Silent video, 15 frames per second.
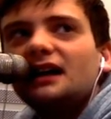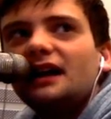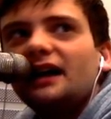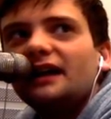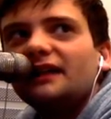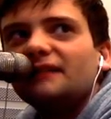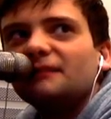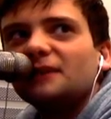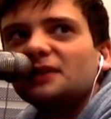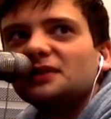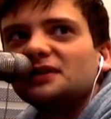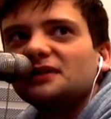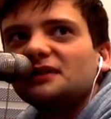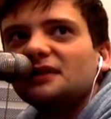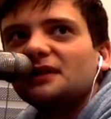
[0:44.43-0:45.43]
And
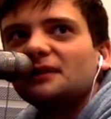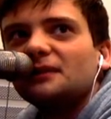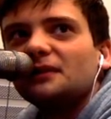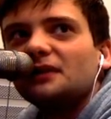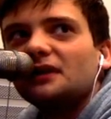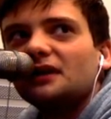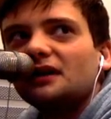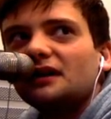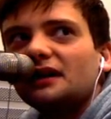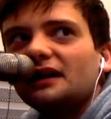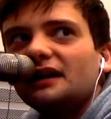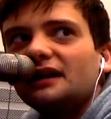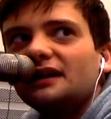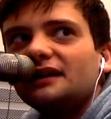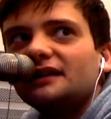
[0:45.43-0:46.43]
most of them were
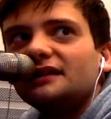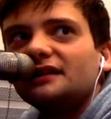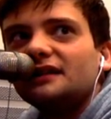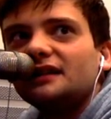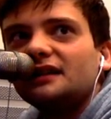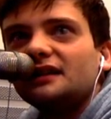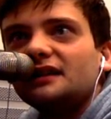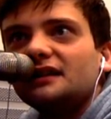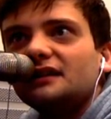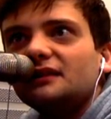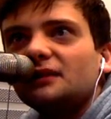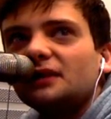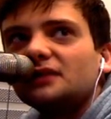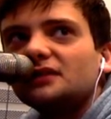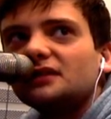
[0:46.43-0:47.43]
in the
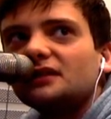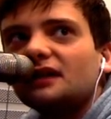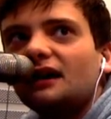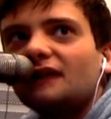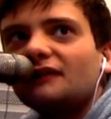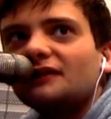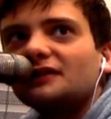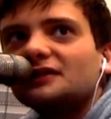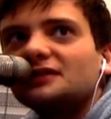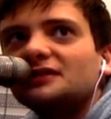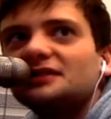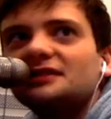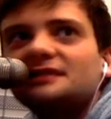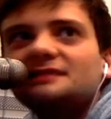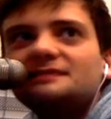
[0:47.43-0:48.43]
Western Conference.